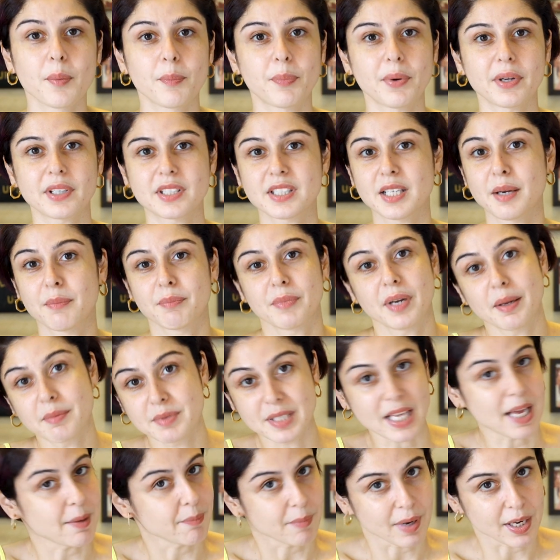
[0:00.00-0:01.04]
but sometimes
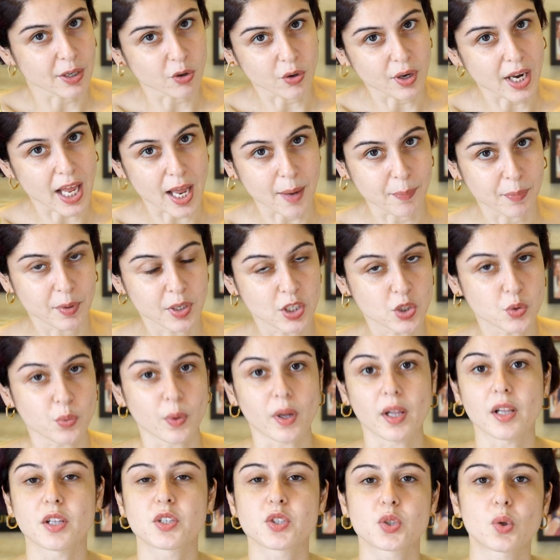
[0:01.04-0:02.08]
that might not happen as
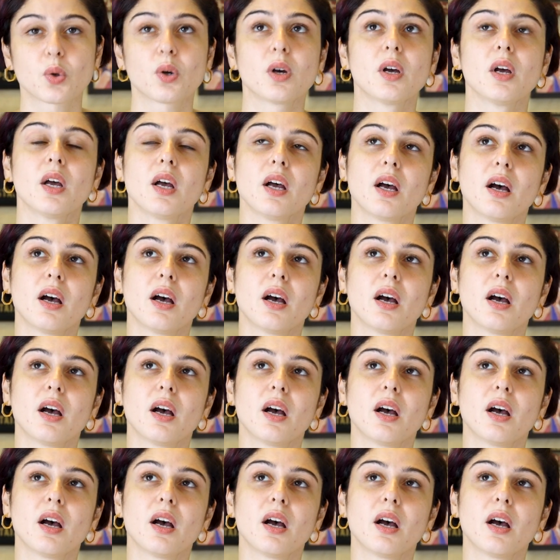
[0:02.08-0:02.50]
well. So